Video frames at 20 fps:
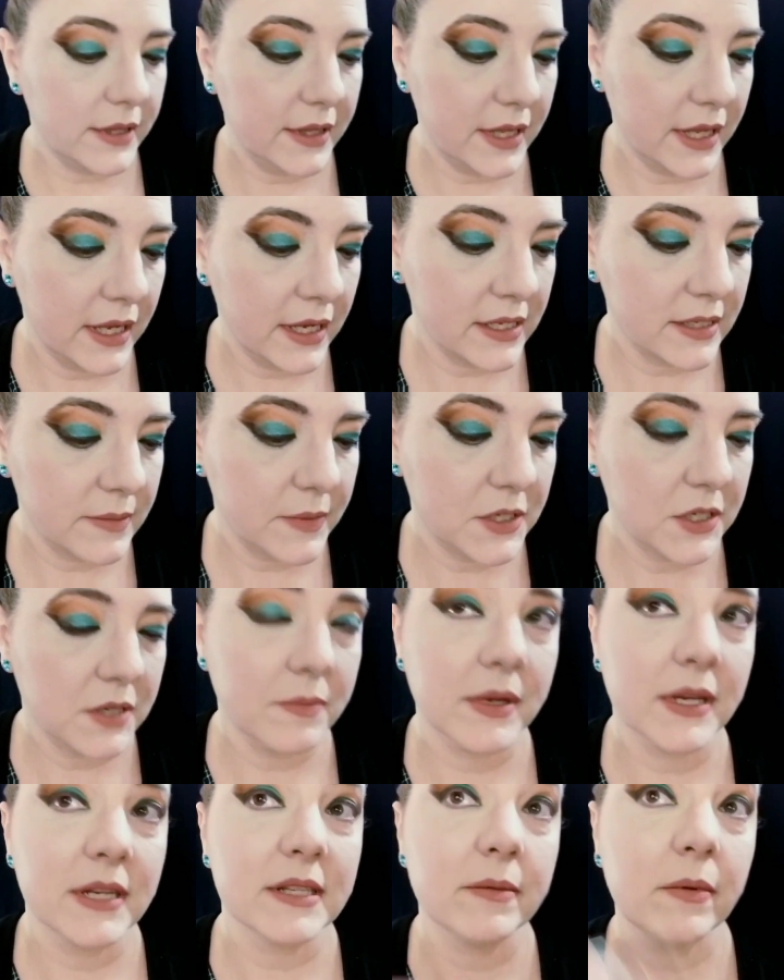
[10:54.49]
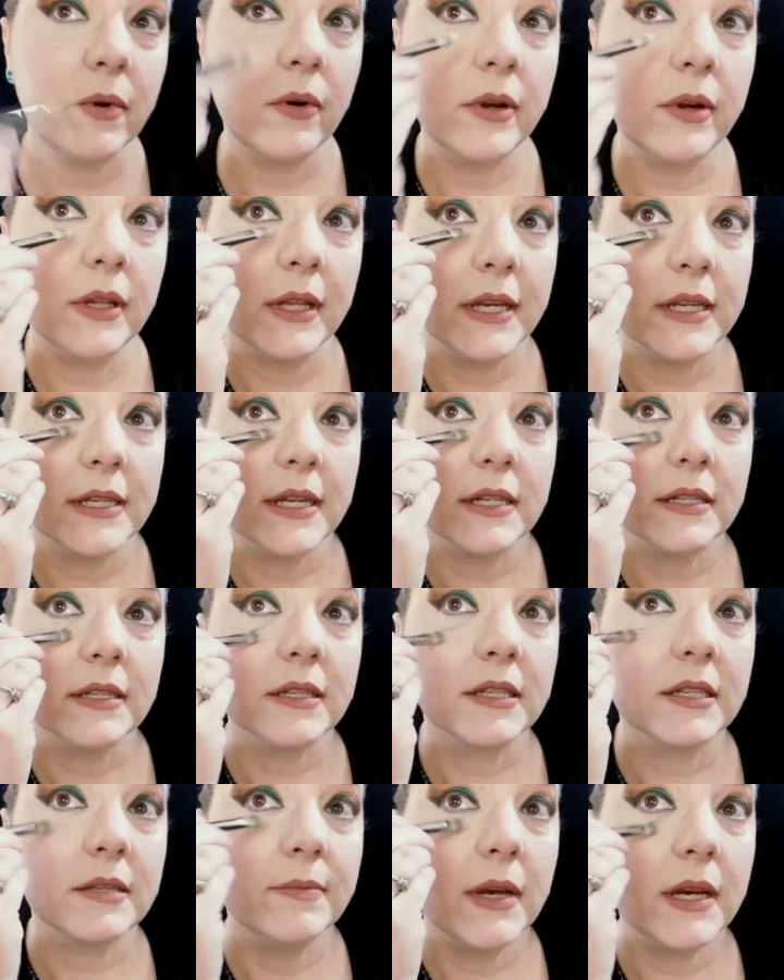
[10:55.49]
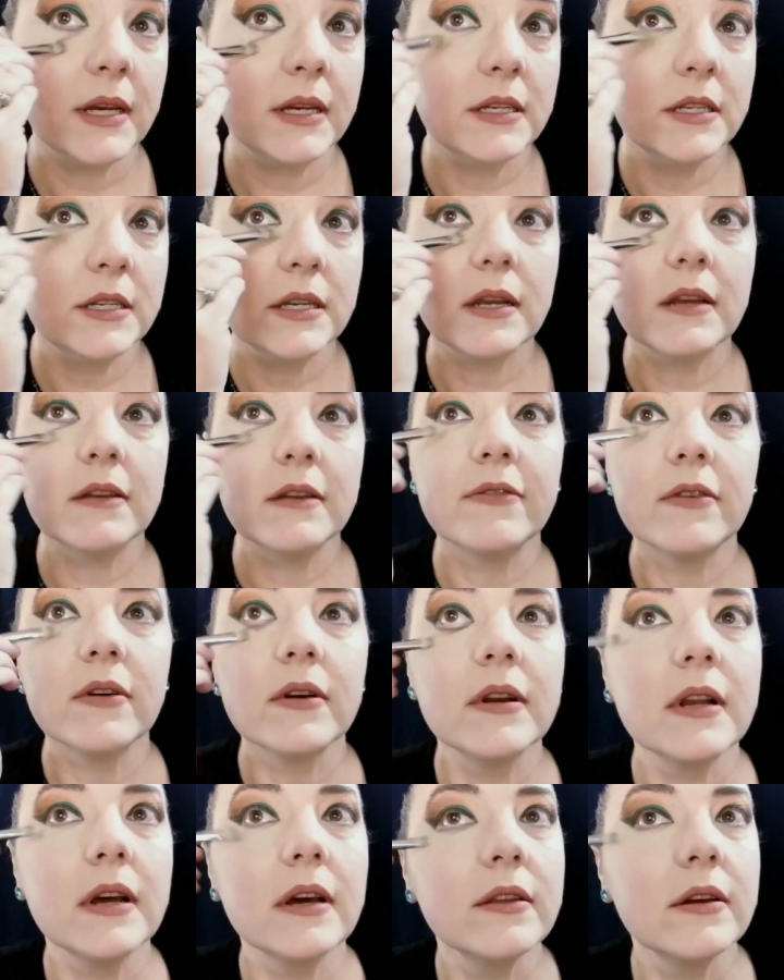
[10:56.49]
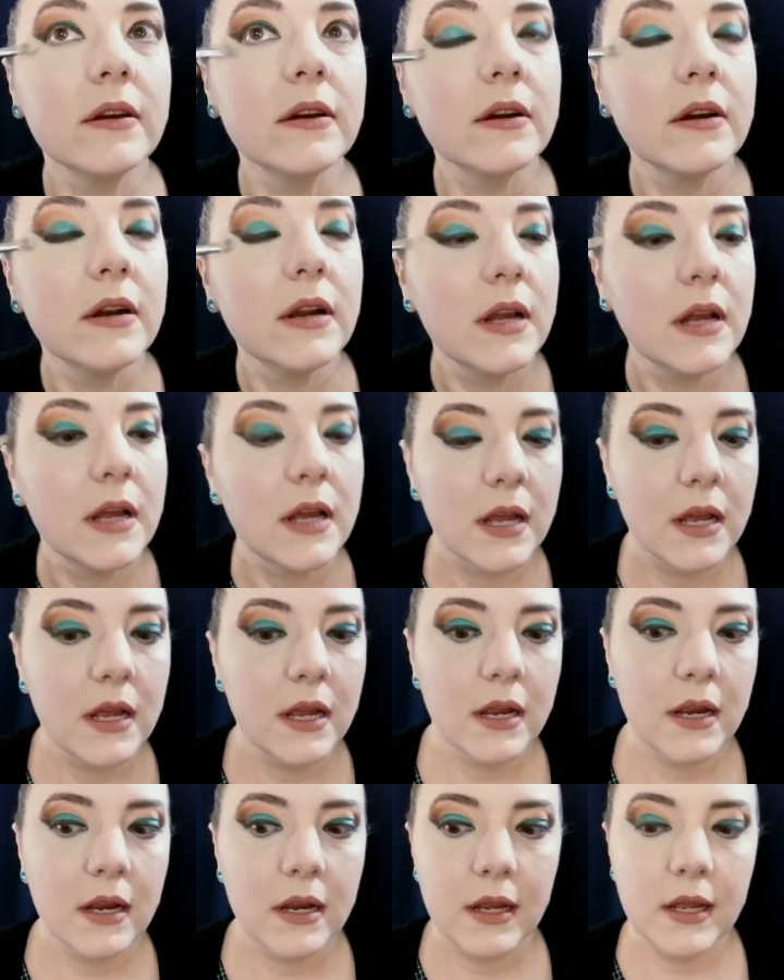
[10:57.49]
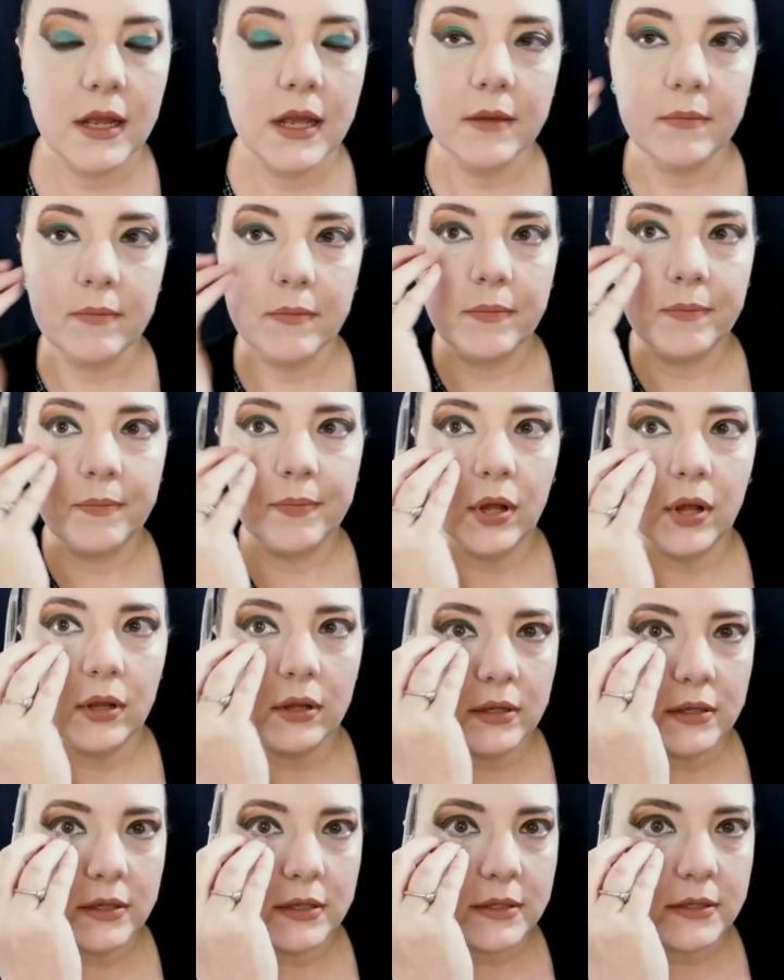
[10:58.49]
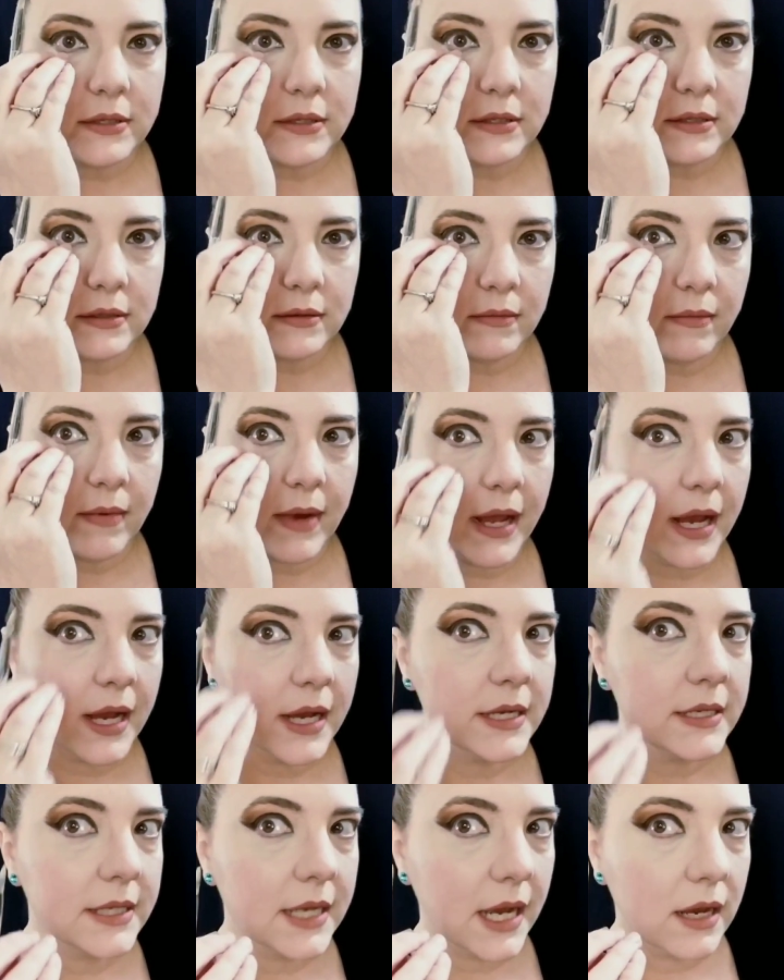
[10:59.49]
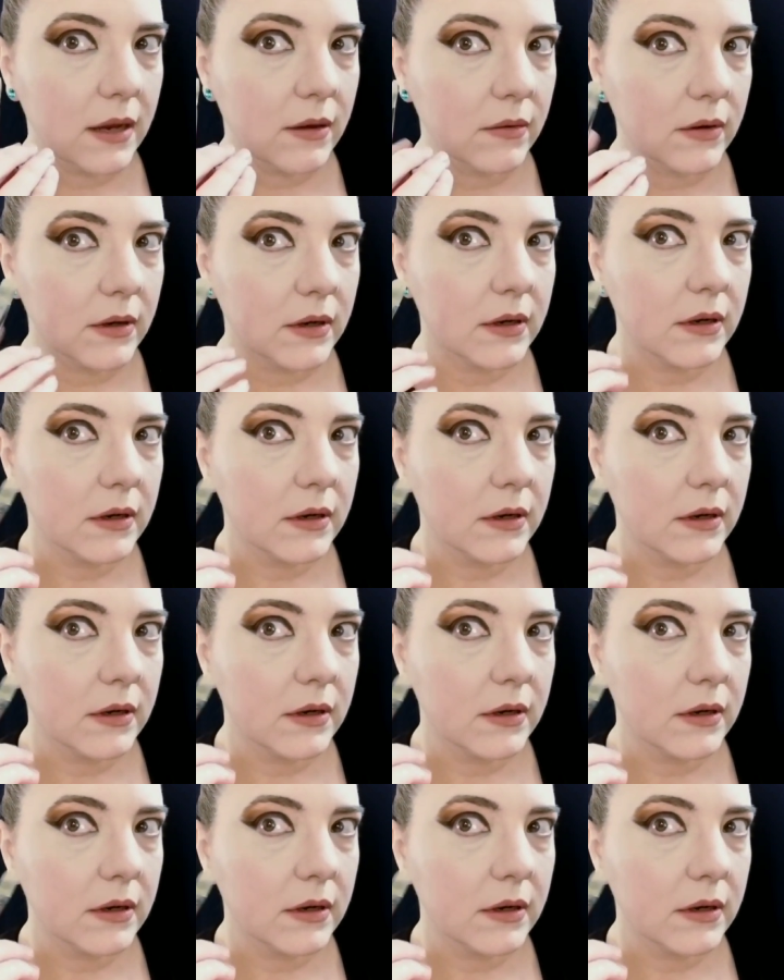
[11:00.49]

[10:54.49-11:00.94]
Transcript: thing, especially because I'm oily, it tends to smudge. And for another, it pulls my eye down.